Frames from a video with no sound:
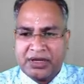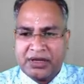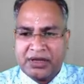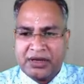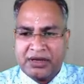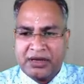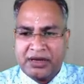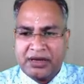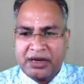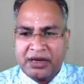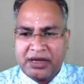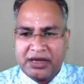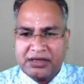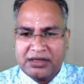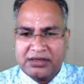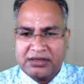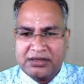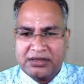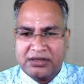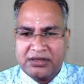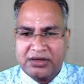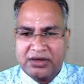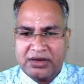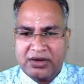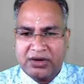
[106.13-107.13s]

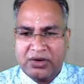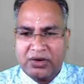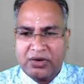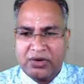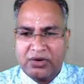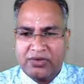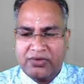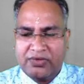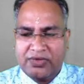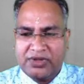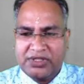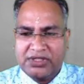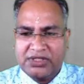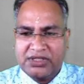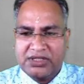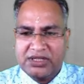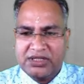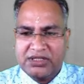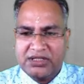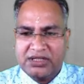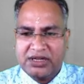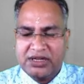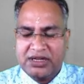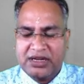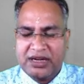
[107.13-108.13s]
last node which
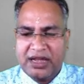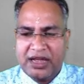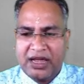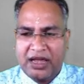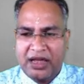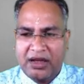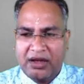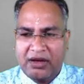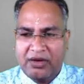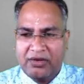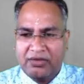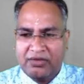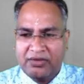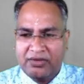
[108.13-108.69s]
doesn't have